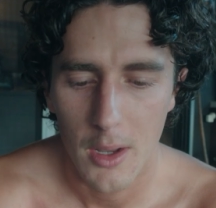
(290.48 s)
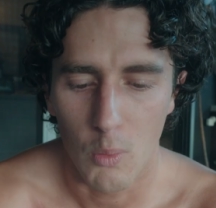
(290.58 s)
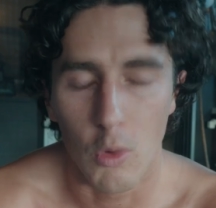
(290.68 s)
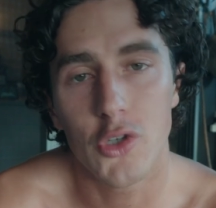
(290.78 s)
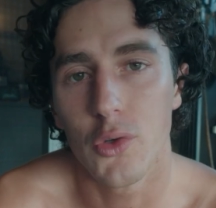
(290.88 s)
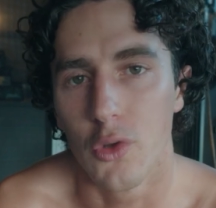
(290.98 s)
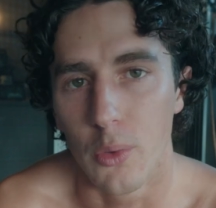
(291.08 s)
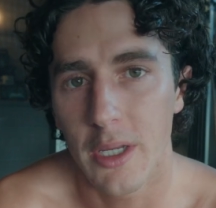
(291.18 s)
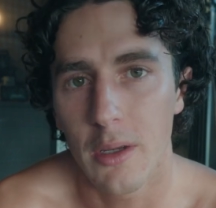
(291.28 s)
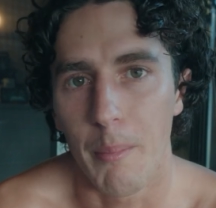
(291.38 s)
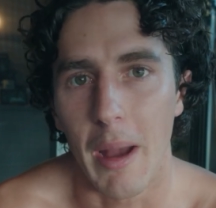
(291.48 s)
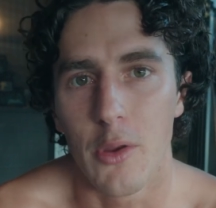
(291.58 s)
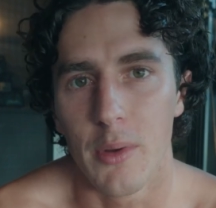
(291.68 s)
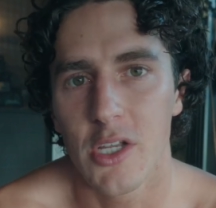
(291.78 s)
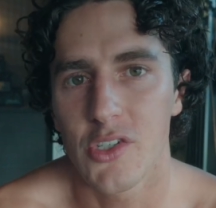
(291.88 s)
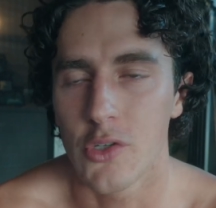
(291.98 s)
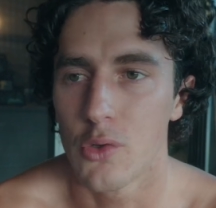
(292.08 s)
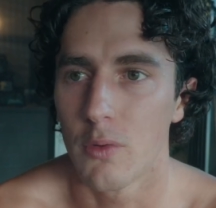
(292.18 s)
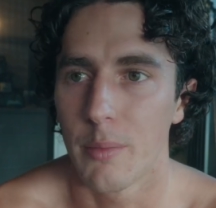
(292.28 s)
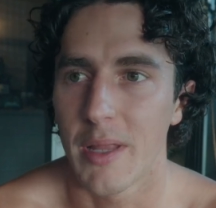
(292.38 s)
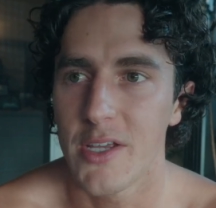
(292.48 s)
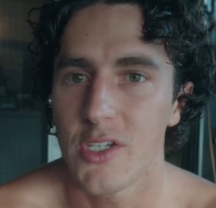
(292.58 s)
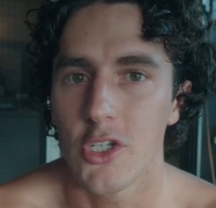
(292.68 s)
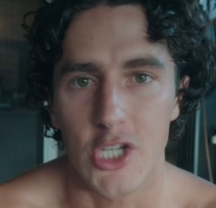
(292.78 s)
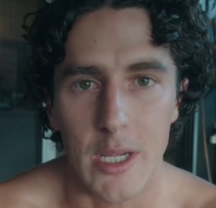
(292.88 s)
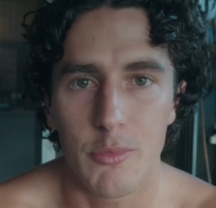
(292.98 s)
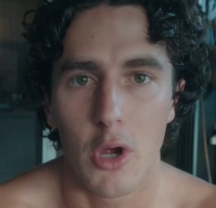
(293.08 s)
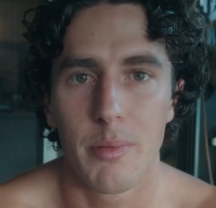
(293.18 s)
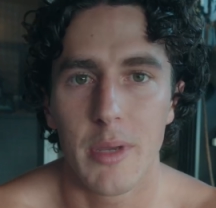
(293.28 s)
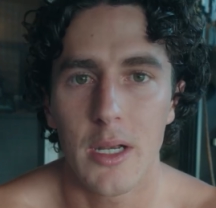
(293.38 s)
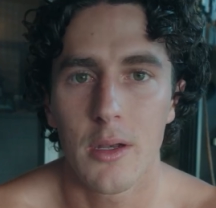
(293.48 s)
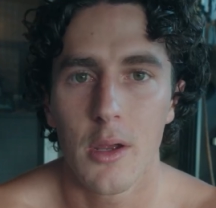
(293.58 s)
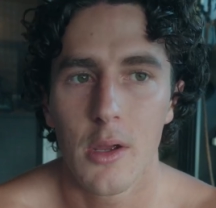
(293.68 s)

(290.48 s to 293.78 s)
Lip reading: What you're doing by doing this is you're replacing cheap dopamine,